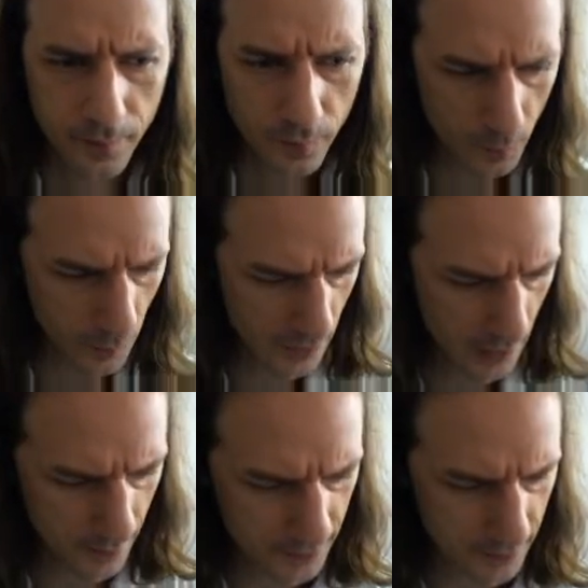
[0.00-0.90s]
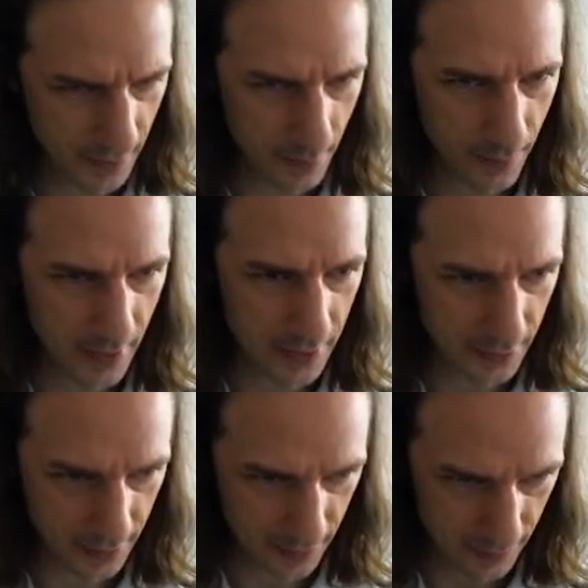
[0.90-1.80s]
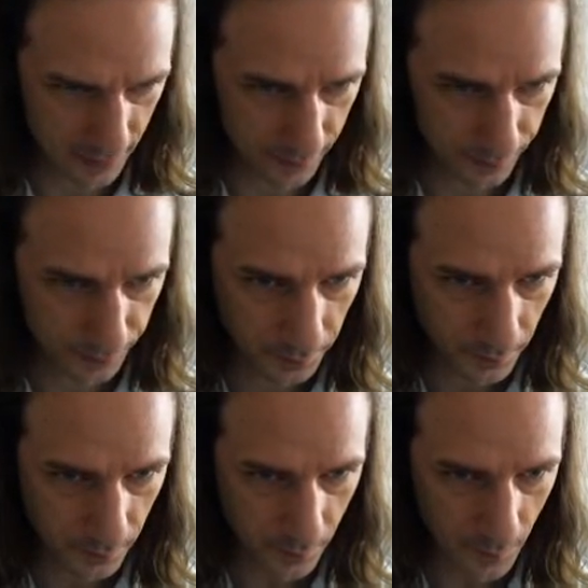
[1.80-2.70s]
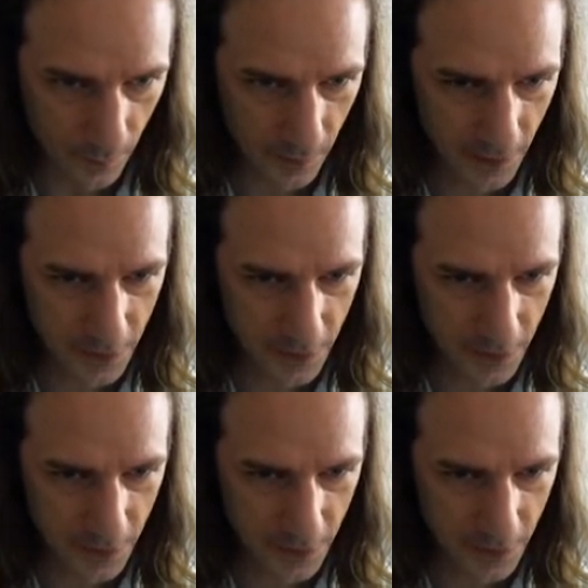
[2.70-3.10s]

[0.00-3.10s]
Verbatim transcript: what happens if I press the